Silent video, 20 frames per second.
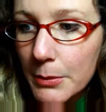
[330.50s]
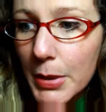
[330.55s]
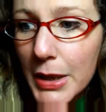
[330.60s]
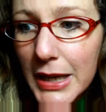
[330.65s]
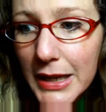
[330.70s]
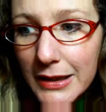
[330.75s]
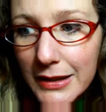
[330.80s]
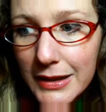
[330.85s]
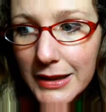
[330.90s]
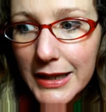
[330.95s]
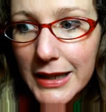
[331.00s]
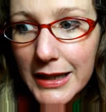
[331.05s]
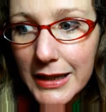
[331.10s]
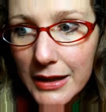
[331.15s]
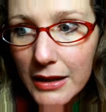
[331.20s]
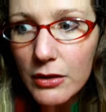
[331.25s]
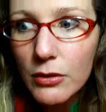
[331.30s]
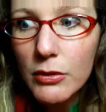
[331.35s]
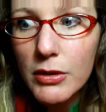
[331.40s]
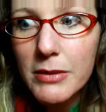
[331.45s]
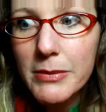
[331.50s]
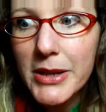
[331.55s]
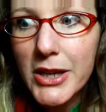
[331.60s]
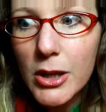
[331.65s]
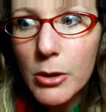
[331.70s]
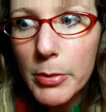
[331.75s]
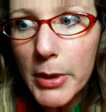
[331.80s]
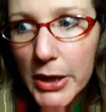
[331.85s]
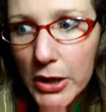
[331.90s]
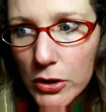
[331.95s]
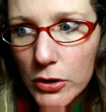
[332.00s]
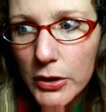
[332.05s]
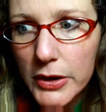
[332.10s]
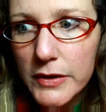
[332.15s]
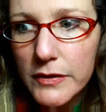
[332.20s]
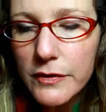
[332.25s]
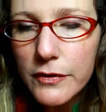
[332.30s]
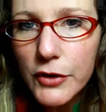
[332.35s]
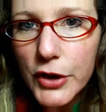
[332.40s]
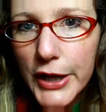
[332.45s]
But again, I don't want to be all
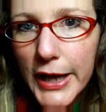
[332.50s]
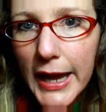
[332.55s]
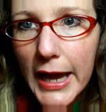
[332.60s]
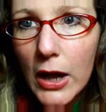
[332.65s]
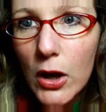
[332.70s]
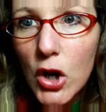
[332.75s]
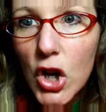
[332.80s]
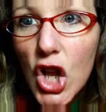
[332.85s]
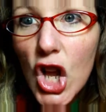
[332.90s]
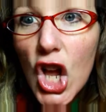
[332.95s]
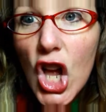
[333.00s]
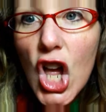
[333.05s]
paranoid and freak out.